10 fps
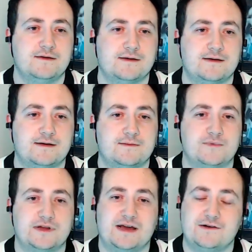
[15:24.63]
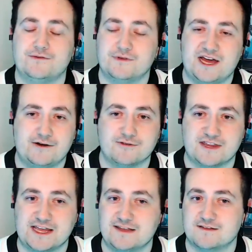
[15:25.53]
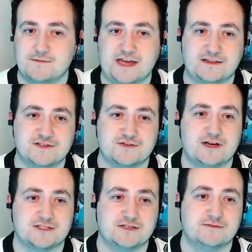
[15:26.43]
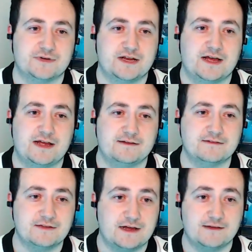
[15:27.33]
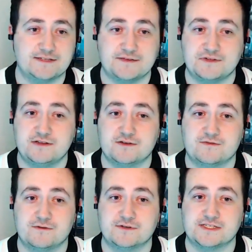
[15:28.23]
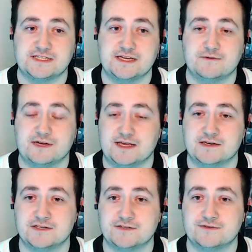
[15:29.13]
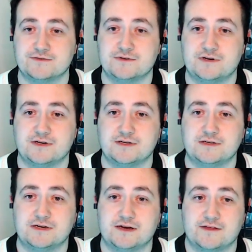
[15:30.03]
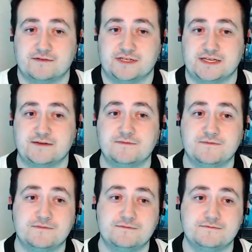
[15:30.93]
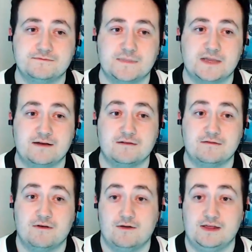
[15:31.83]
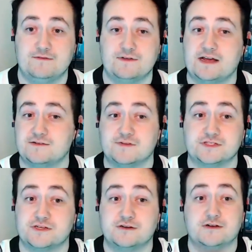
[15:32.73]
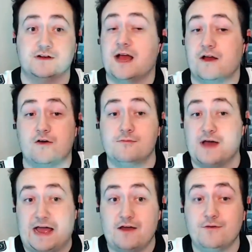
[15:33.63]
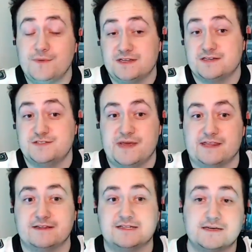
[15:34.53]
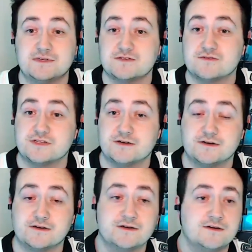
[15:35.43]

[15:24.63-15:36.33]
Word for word: Uh, but I don't I don't think he's gonna make this roster. But I I definitely look forward to seeing what he can do on another team, and even at returner. I hope I hope he does make the team as a returner.